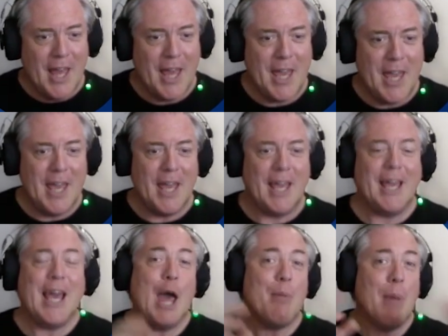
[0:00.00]
he
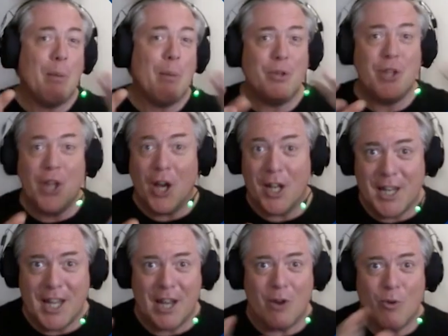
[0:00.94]
came up with the
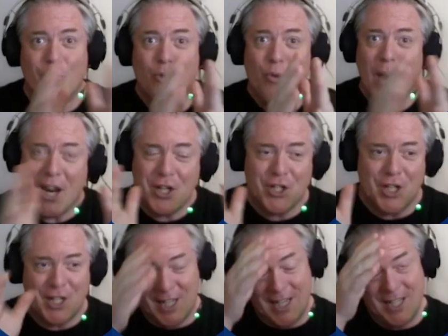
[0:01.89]
idea of arranging